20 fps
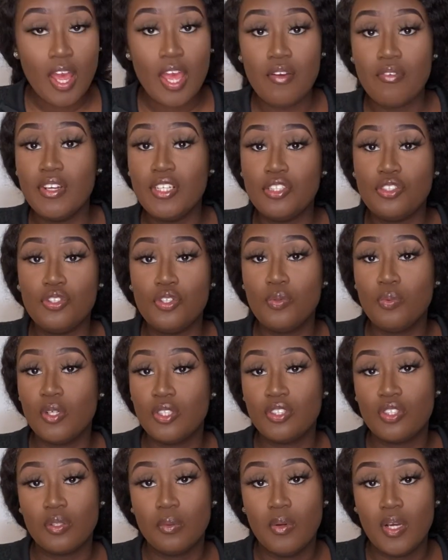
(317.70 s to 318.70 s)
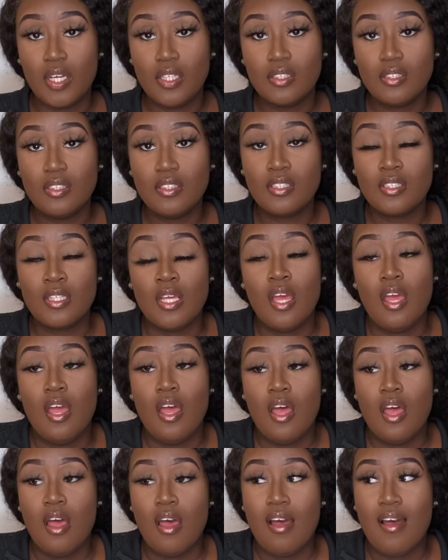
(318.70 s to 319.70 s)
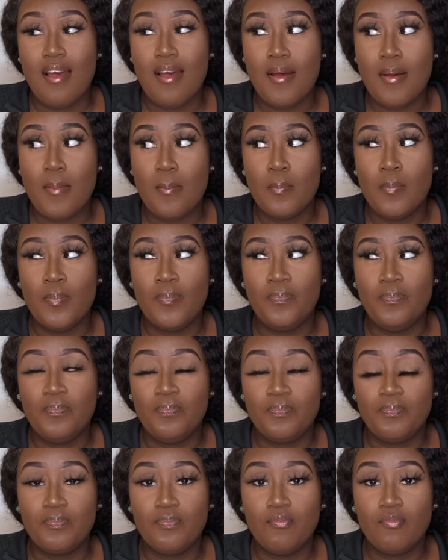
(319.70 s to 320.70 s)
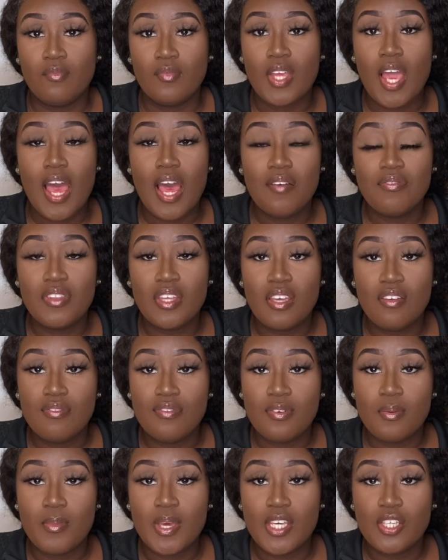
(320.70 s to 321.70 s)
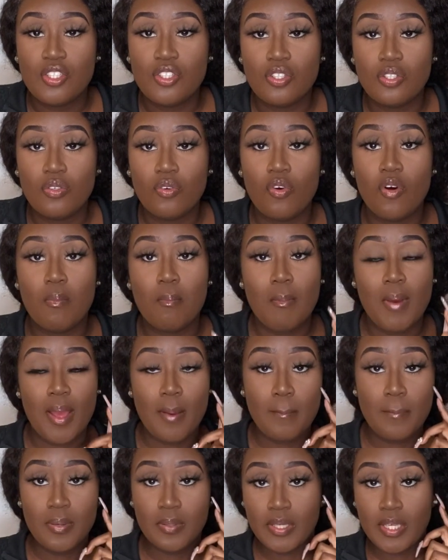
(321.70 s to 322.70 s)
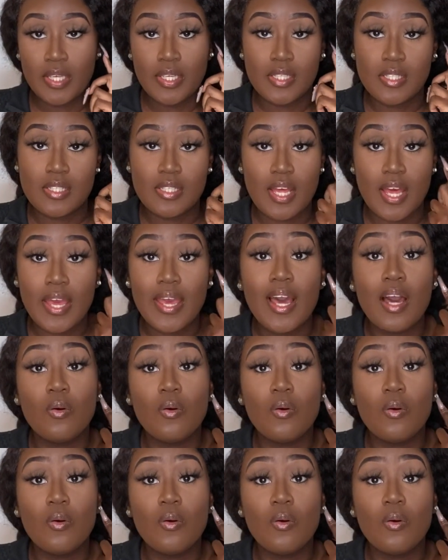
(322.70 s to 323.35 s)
I already do one-to-ones. I have the information on my booking site.